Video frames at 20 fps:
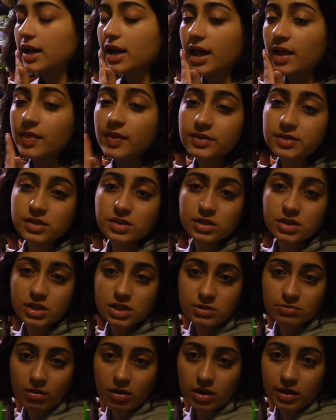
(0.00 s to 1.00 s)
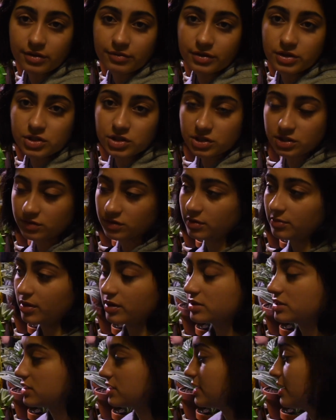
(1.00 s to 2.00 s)
and this is the smaller version of the
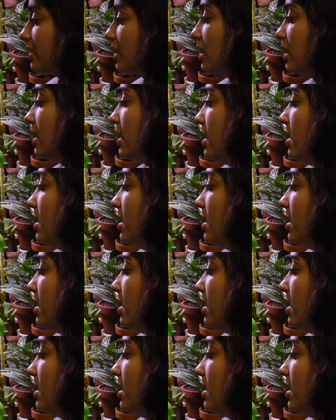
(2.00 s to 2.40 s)
monstera.